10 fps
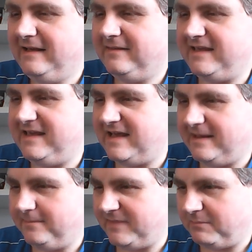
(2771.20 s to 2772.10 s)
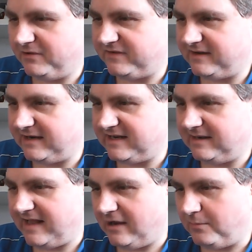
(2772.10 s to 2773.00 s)
the monster that can
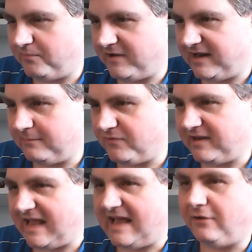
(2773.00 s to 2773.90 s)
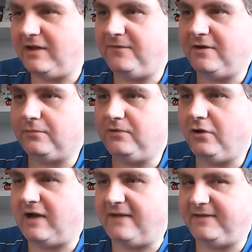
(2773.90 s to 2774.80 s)
help bring that out if you're
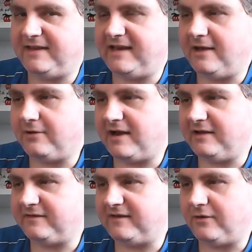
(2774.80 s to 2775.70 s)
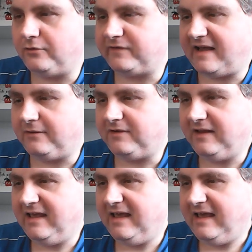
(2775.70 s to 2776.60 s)
not having the Neo Kaiser Seahorse out,
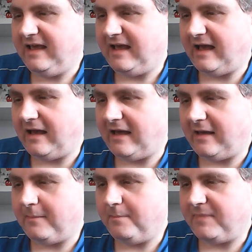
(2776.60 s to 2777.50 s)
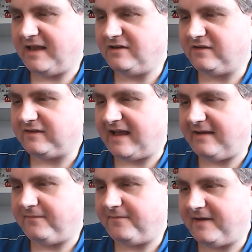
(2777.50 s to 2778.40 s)
and you just
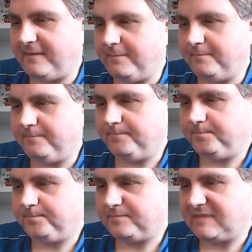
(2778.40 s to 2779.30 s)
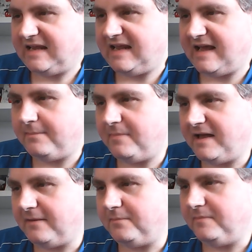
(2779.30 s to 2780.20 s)
have yeah,
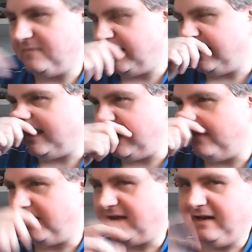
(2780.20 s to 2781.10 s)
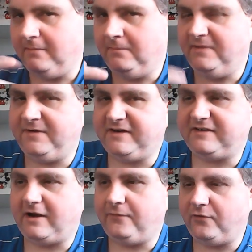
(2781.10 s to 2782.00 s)
if you just
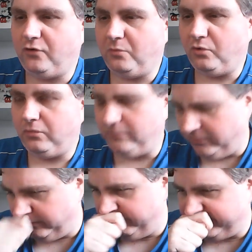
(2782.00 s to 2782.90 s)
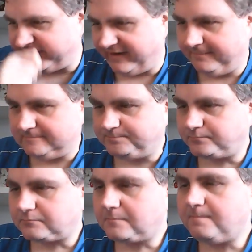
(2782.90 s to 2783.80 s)
go for a normal sorry,
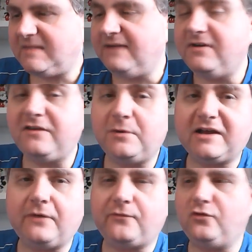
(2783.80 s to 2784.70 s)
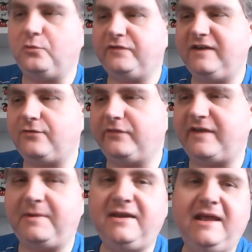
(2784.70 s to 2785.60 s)
if you just want to go for a normal Synchro summon,